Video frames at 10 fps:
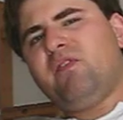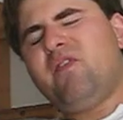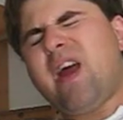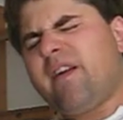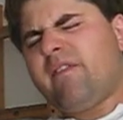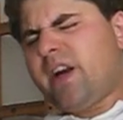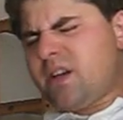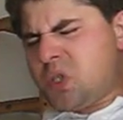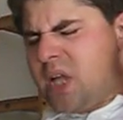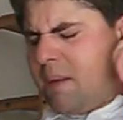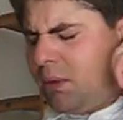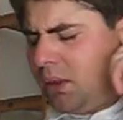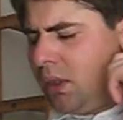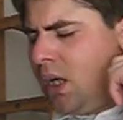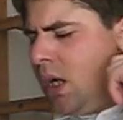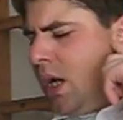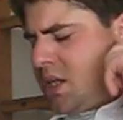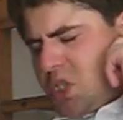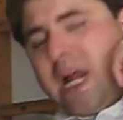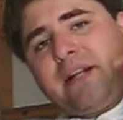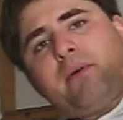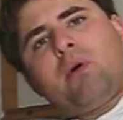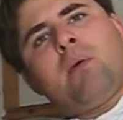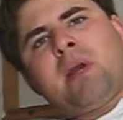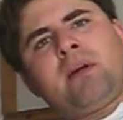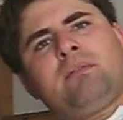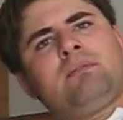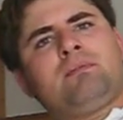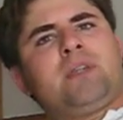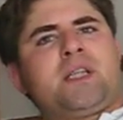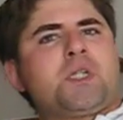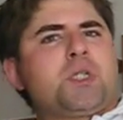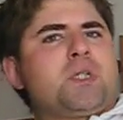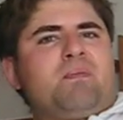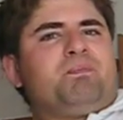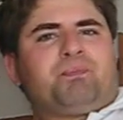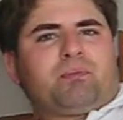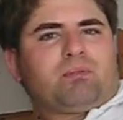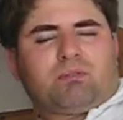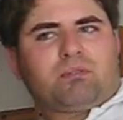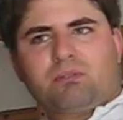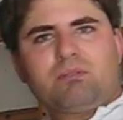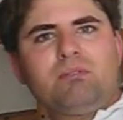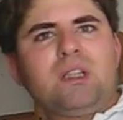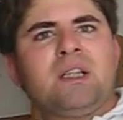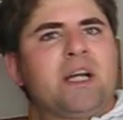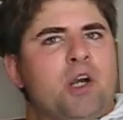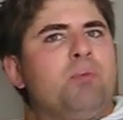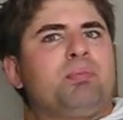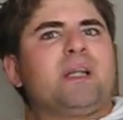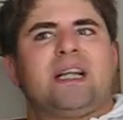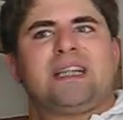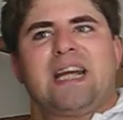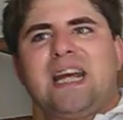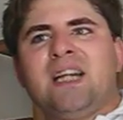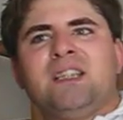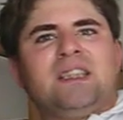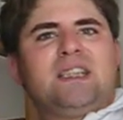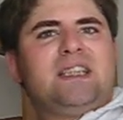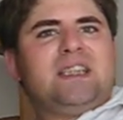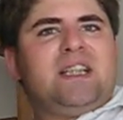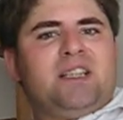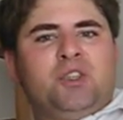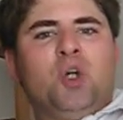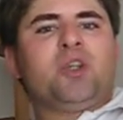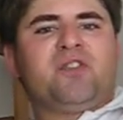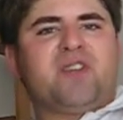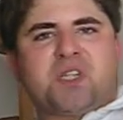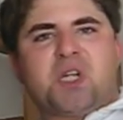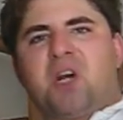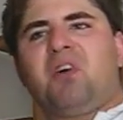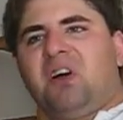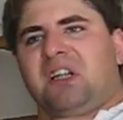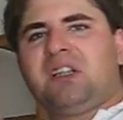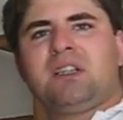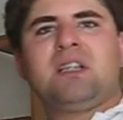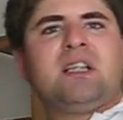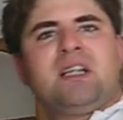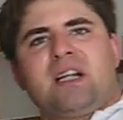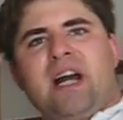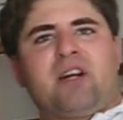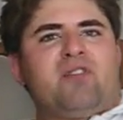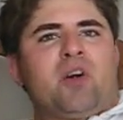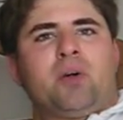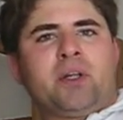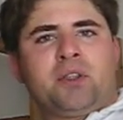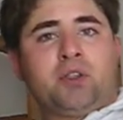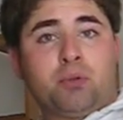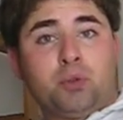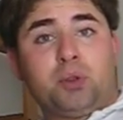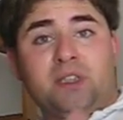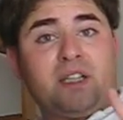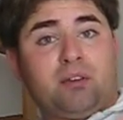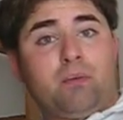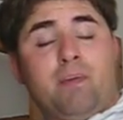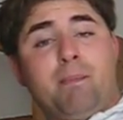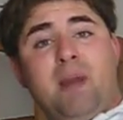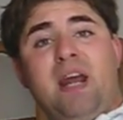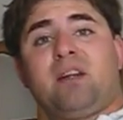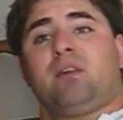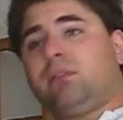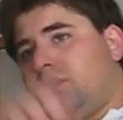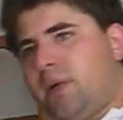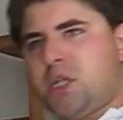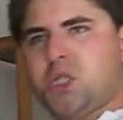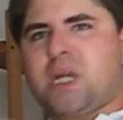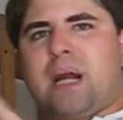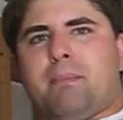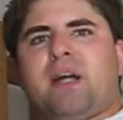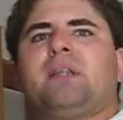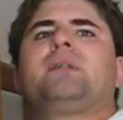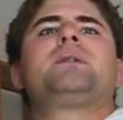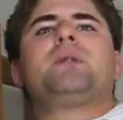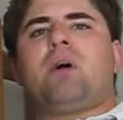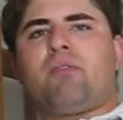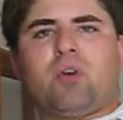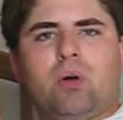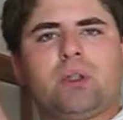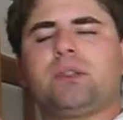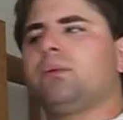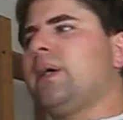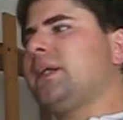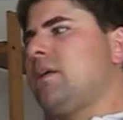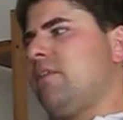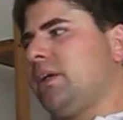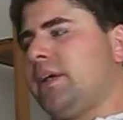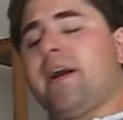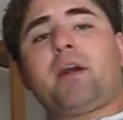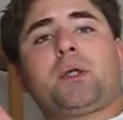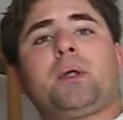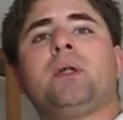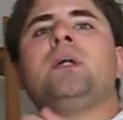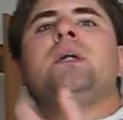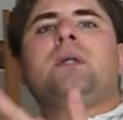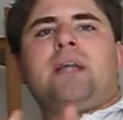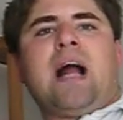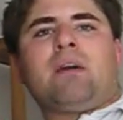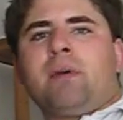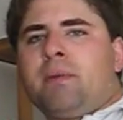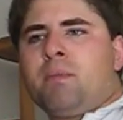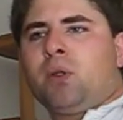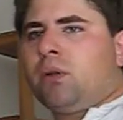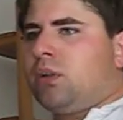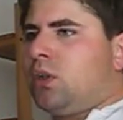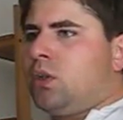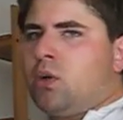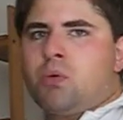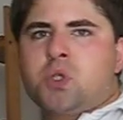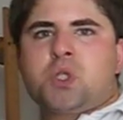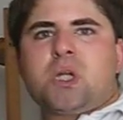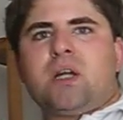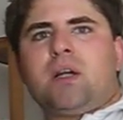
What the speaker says: very stable static roaming, that is a completely non-physical kind of, according to the route that one made on which segment of road went in what direction. The algorithm knows,